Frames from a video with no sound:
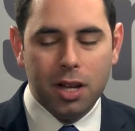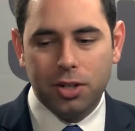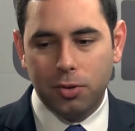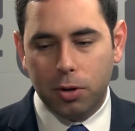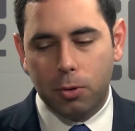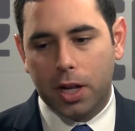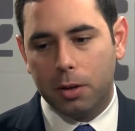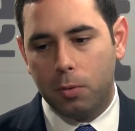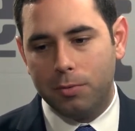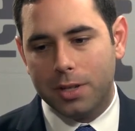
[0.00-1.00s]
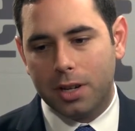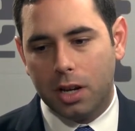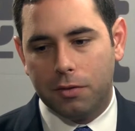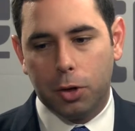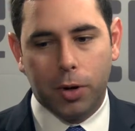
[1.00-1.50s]
Just real quickly, what was
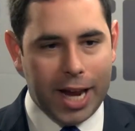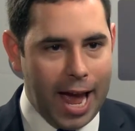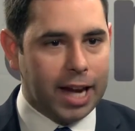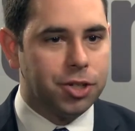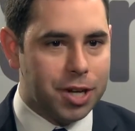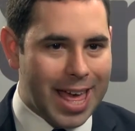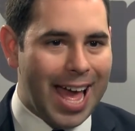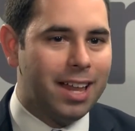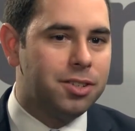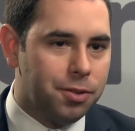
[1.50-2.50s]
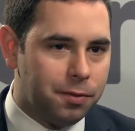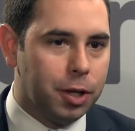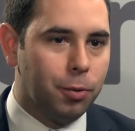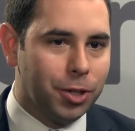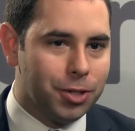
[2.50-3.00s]
kind of your reaction to that? How did you
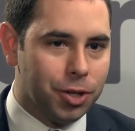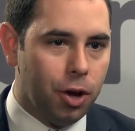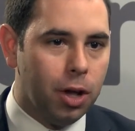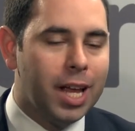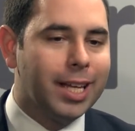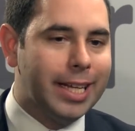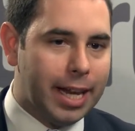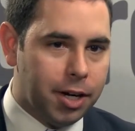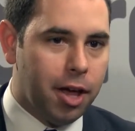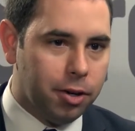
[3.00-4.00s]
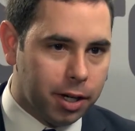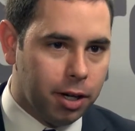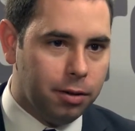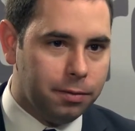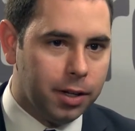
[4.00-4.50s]
feel when you saw yet another
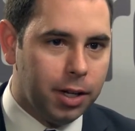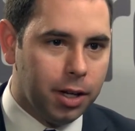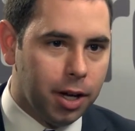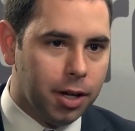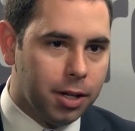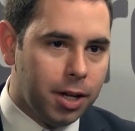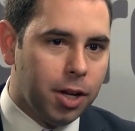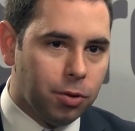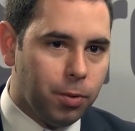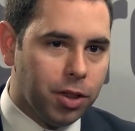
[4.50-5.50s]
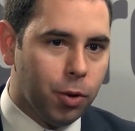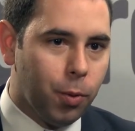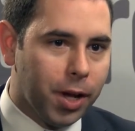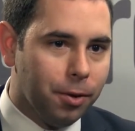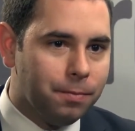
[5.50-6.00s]
kind of rut in the
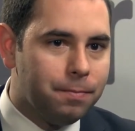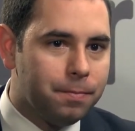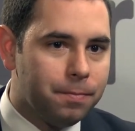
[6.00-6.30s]
wheel?